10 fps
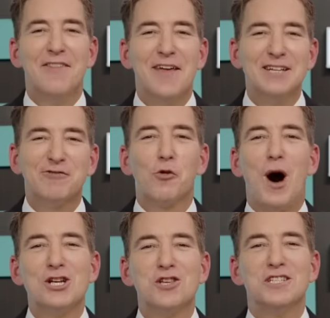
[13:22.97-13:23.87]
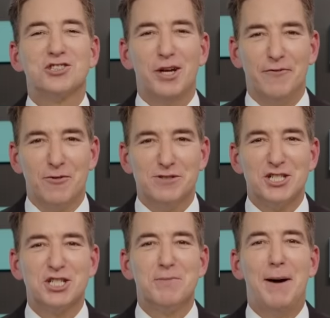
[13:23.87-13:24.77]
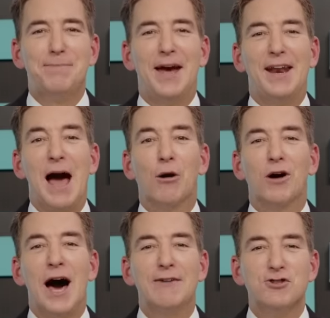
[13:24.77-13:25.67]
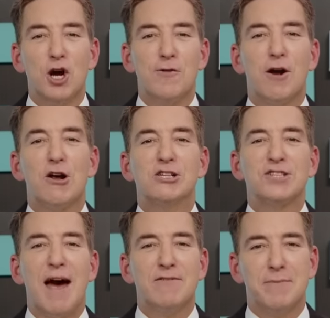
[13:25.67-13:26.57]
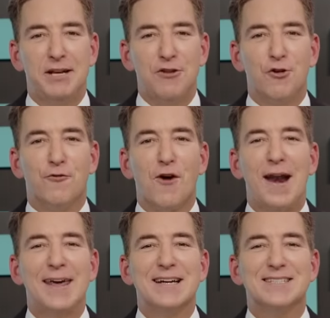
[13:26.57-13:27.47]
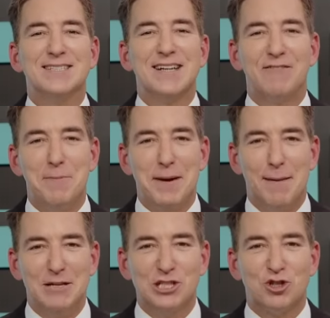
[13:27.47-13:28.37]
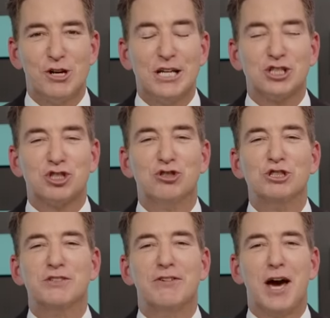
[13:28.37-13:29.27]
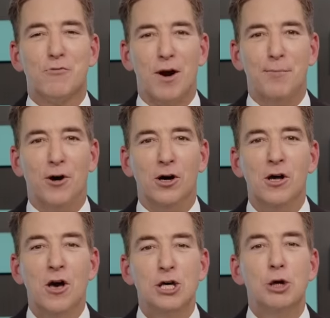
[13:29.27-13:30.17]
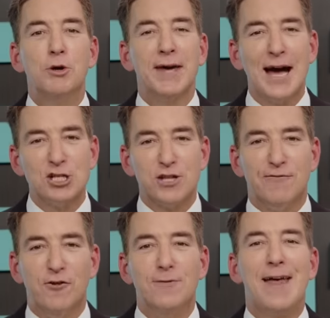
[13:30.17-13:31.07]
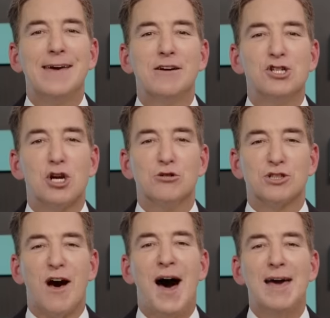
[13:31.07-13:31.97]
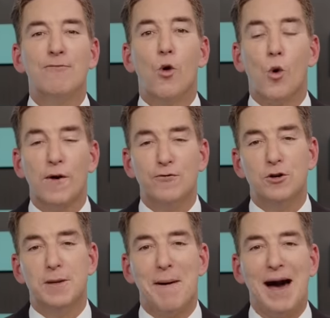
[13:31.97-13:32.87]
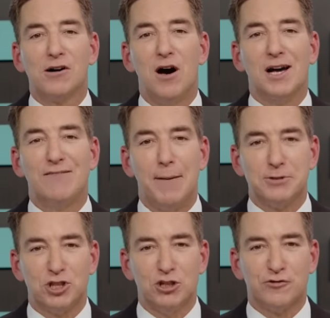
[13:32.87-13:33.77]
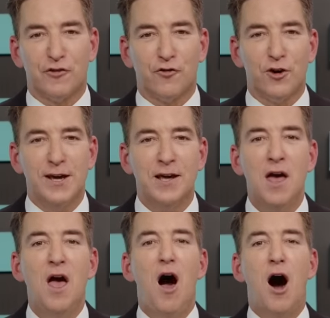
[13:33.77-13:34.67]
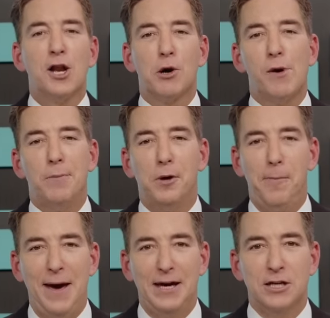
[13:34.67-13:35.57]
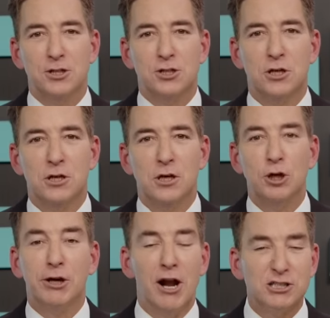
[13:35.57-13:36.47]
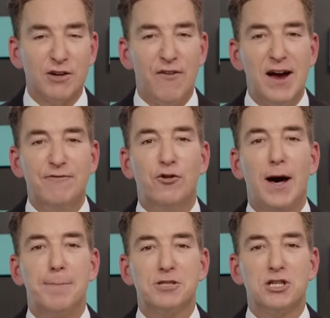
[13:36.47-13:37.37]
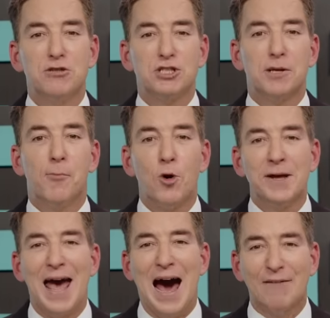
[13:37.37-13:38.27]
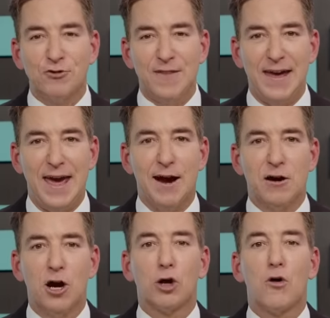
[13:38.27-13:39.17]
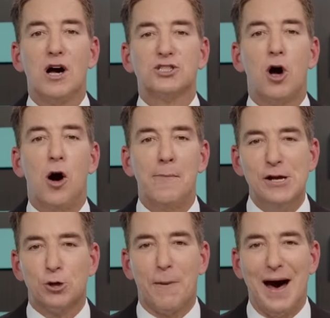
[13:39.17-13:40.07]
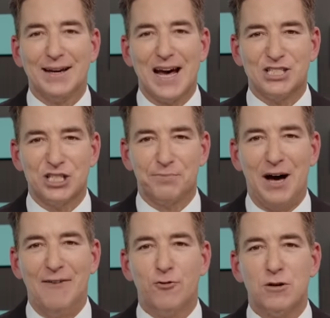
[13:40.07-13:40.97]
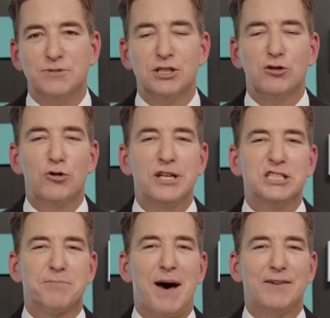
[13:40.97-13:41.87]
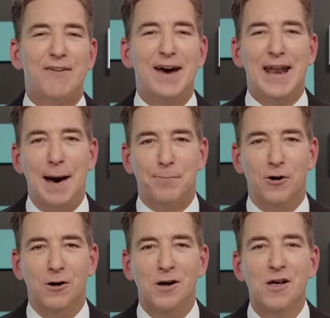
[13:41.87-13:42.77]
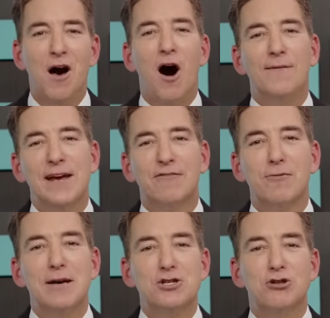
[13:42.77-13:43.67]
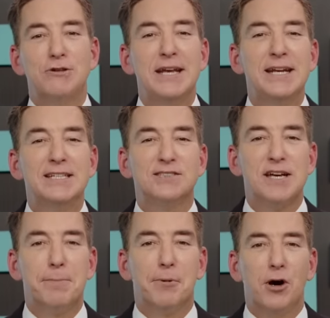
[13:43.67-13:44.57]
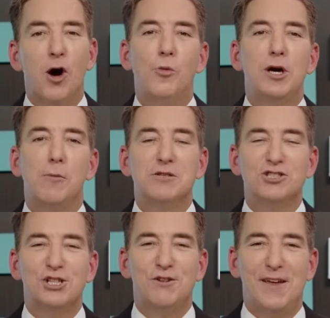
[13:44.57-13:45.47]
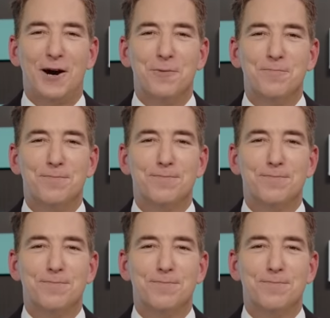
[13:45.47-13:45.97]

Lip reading: Thanks for watching this clip from System Update, our live show that airs every Monday through Friday at 7 p.m. Eastern, exclusively on Rumble. You can catch the full nightly shows live or view the backlog of episodes for free on our Rumble page. You can also find full episodes the morning after they air across all major podcasting platforms, including Spotify and Apple. All the information you need is linked below. We hope to see you there.